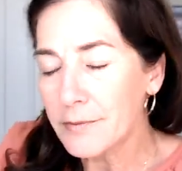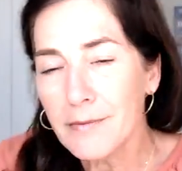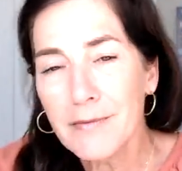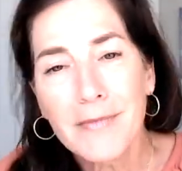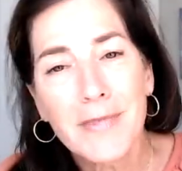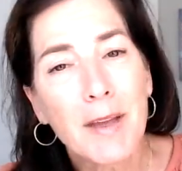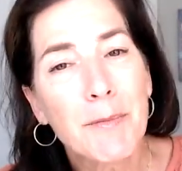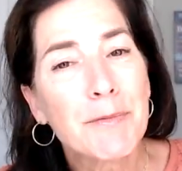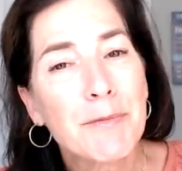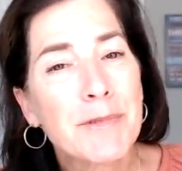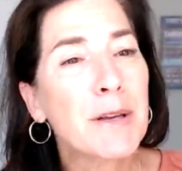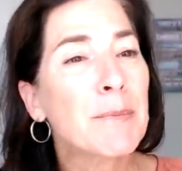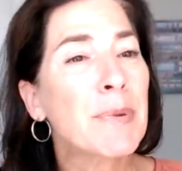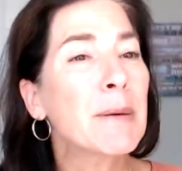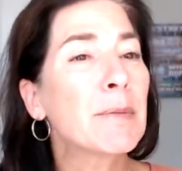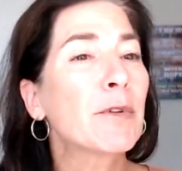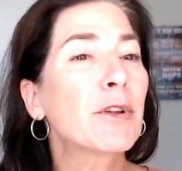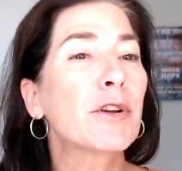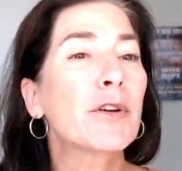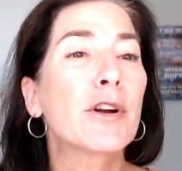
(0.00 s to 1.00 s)
some people
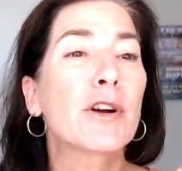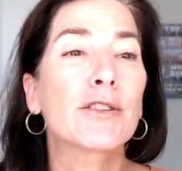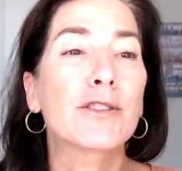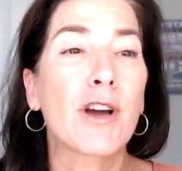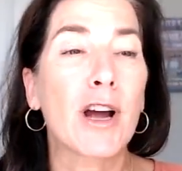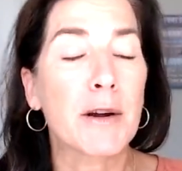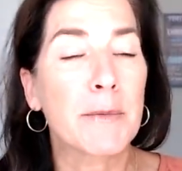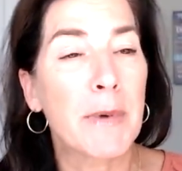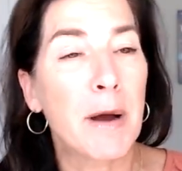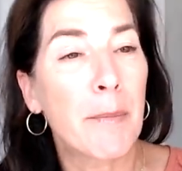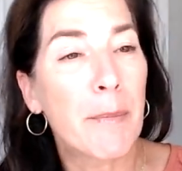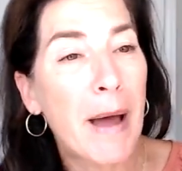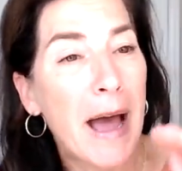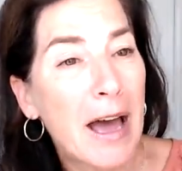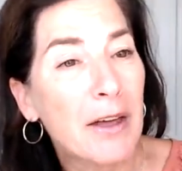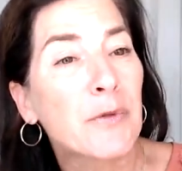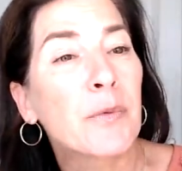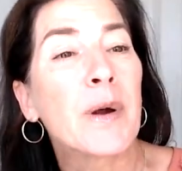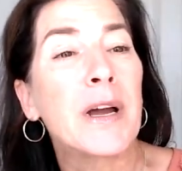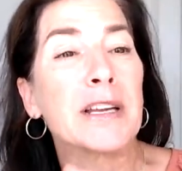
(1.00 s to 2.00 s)
you hear talking about
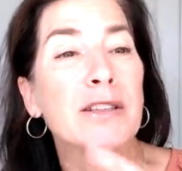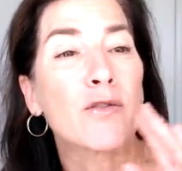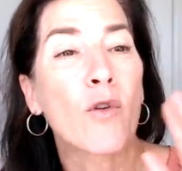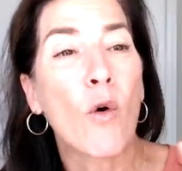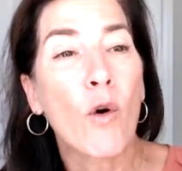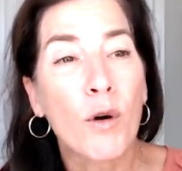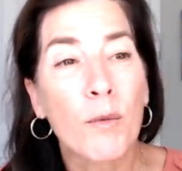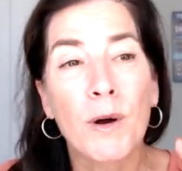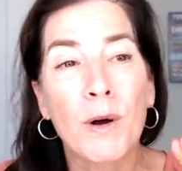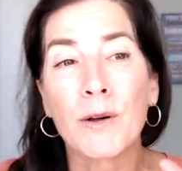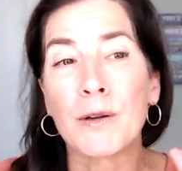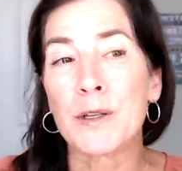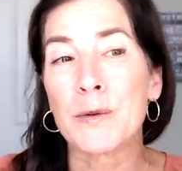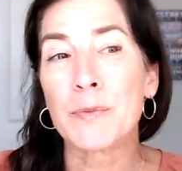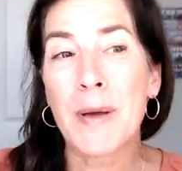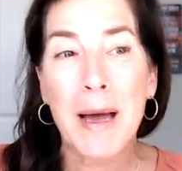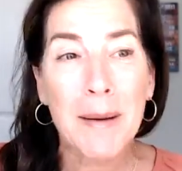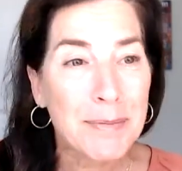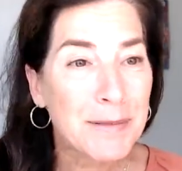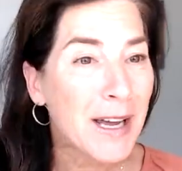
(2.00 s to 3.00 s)
pathways, hormones,
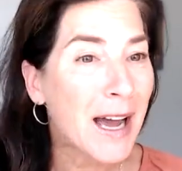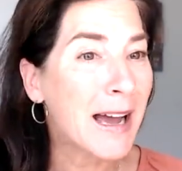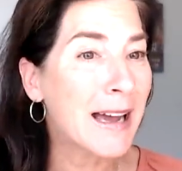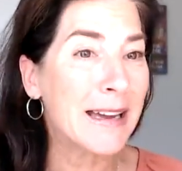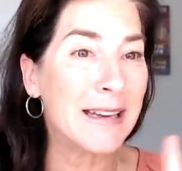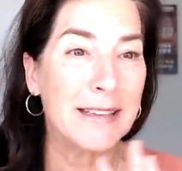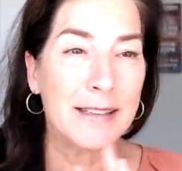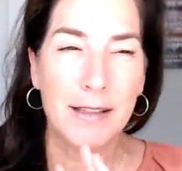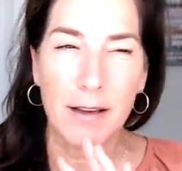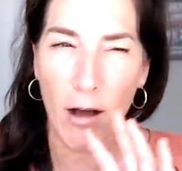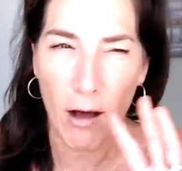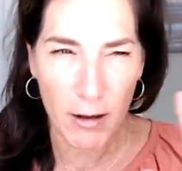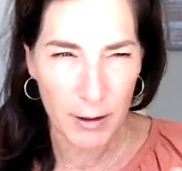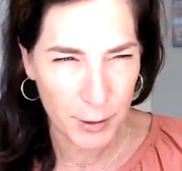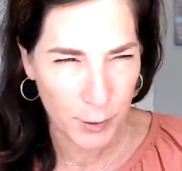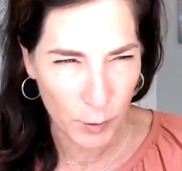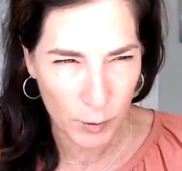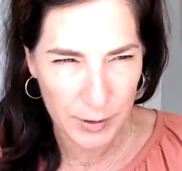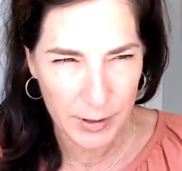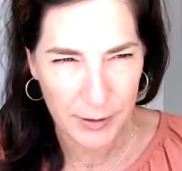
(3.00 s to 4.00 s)
peptides, all
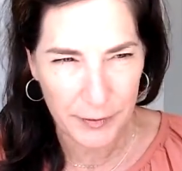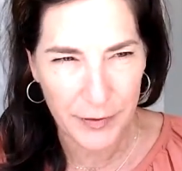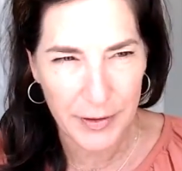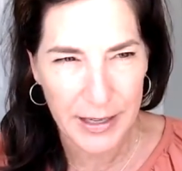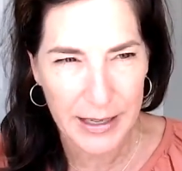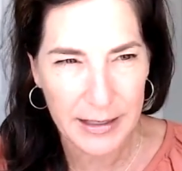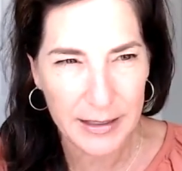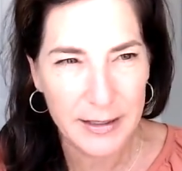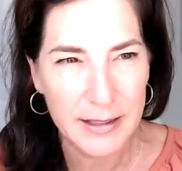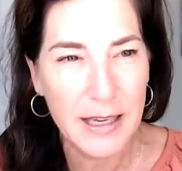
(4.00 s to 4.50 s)
sorts of things.